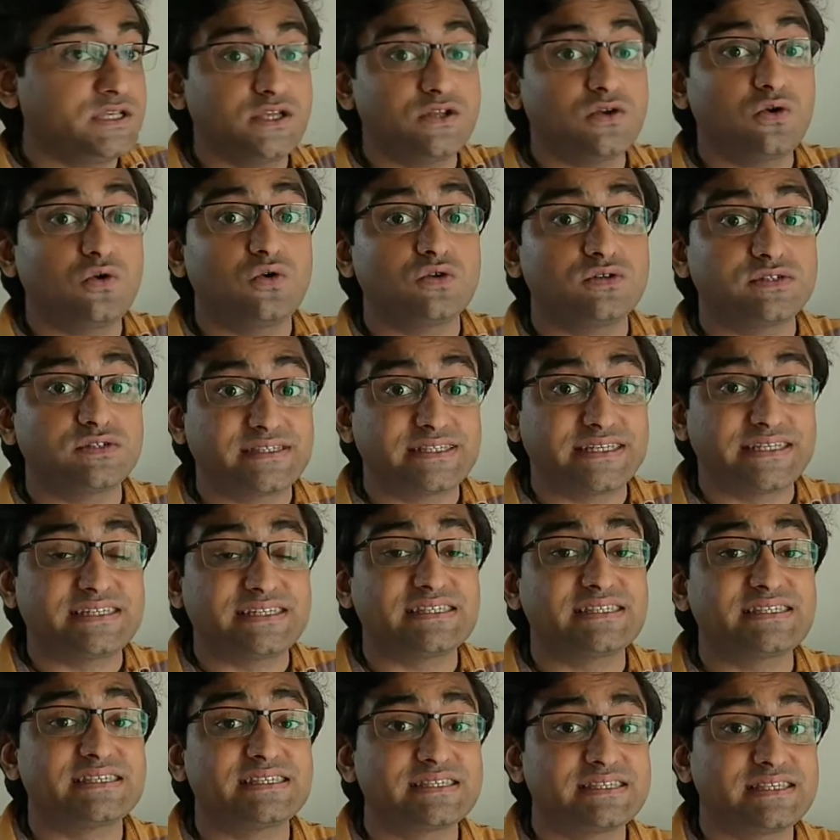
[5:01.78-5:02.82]
0,
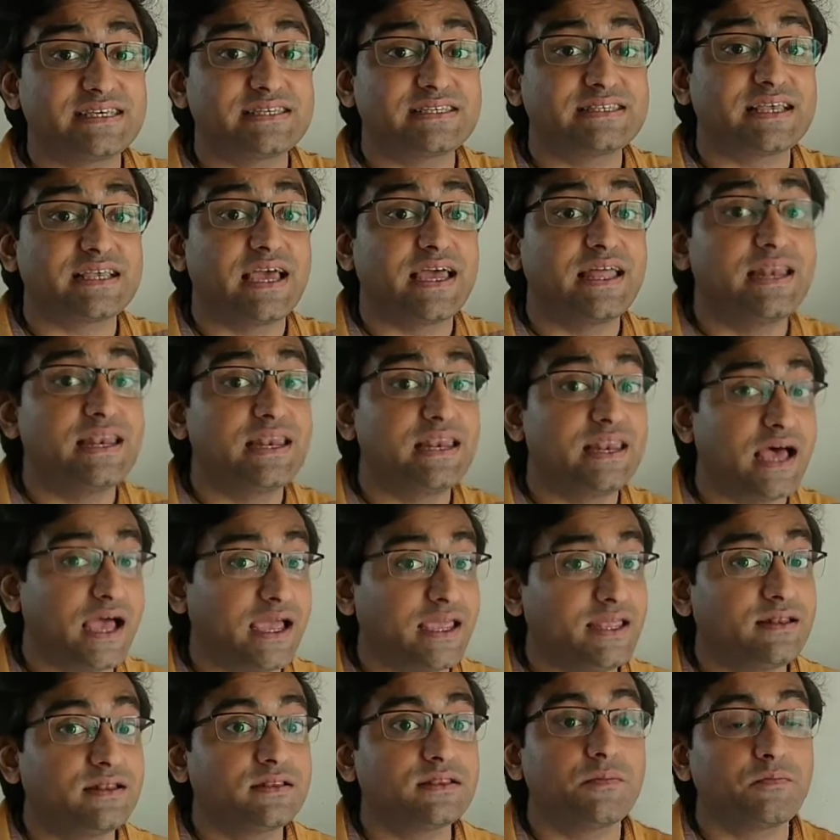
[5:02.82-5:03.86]
6, 6 and
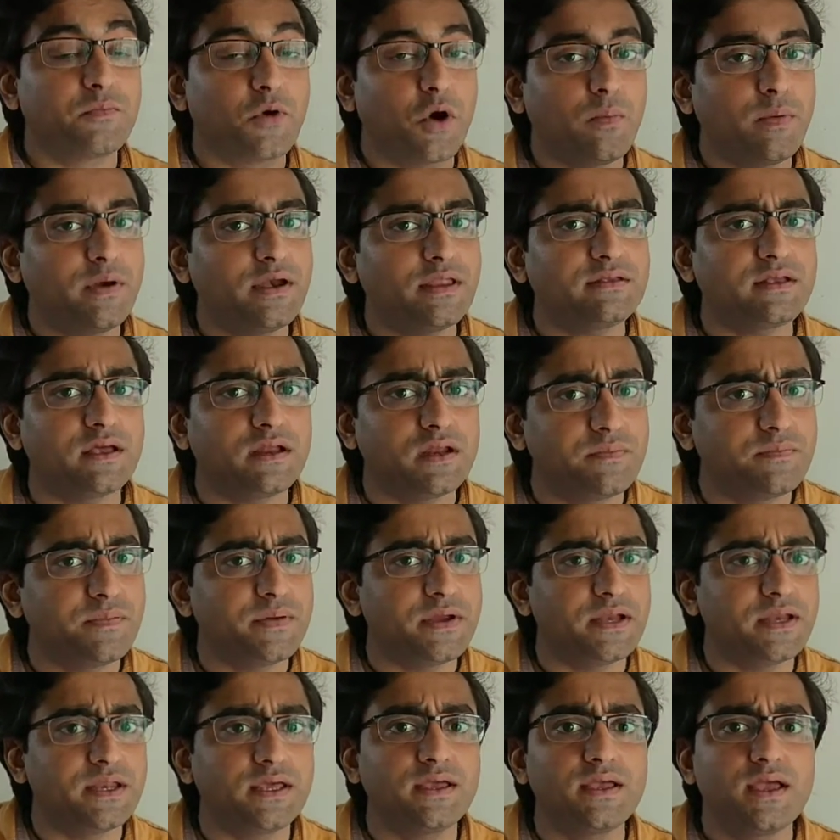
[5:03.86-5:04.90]
9, the properties are
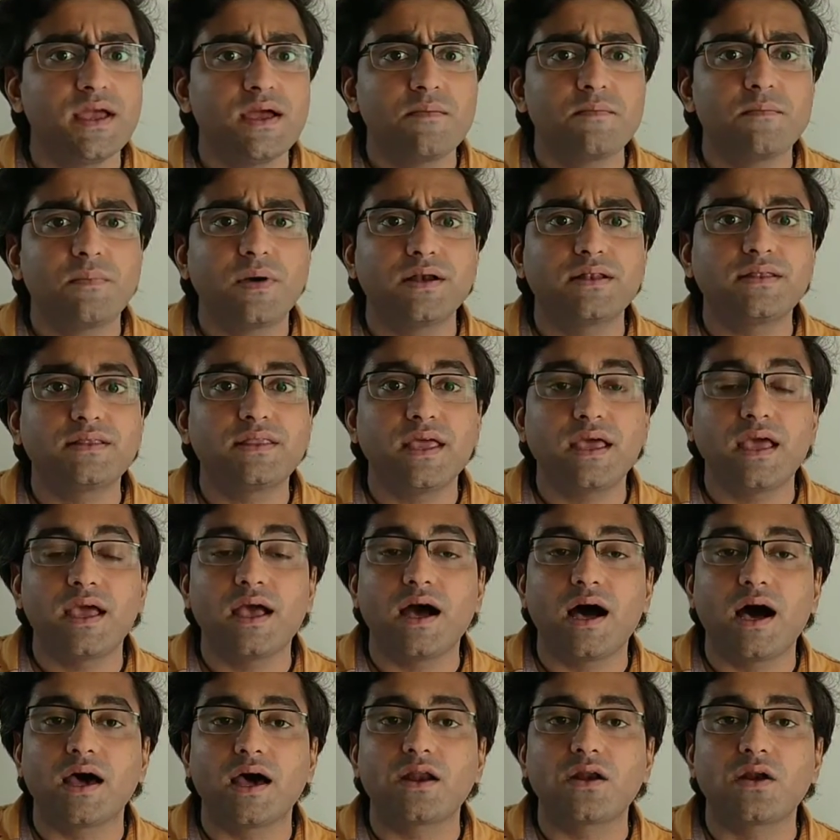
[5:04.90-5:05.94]
repeating, but they
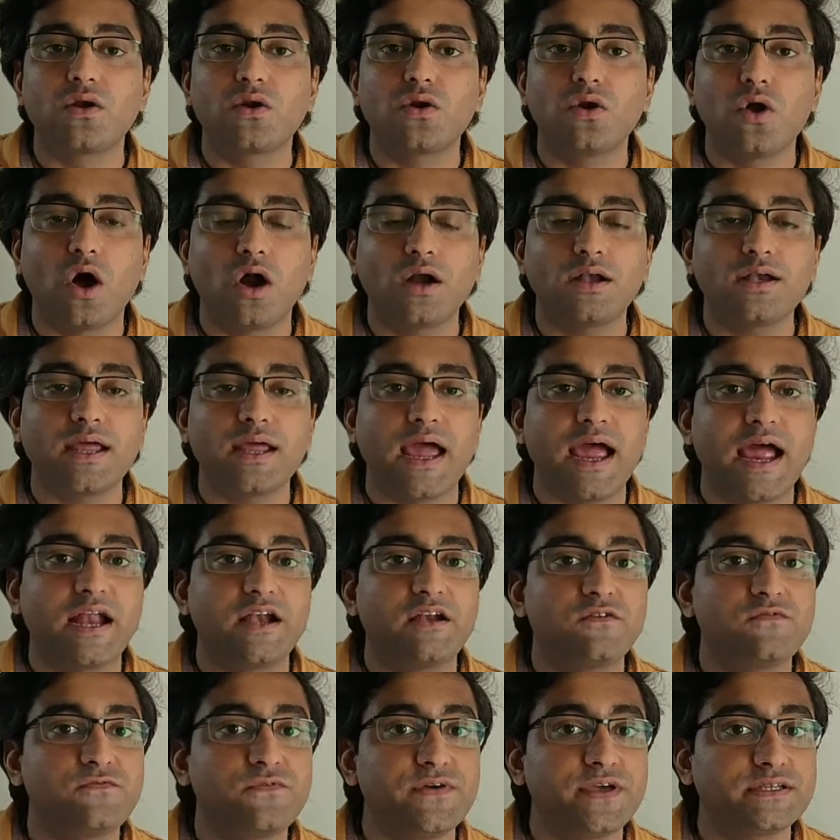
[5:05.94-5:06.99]
are not
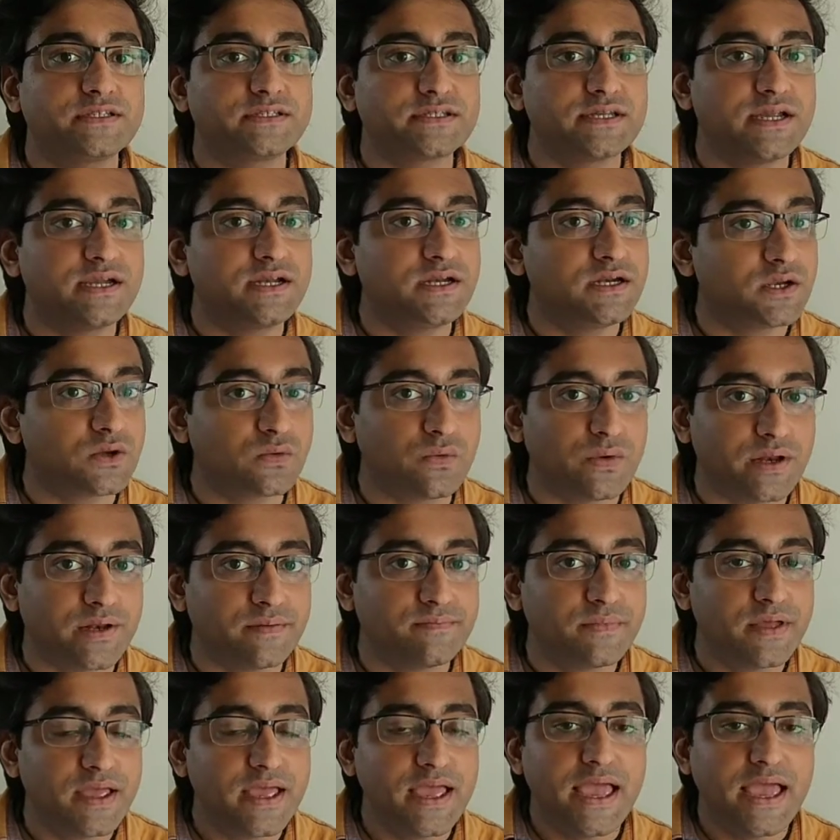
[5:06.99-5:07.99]
at fixed interval.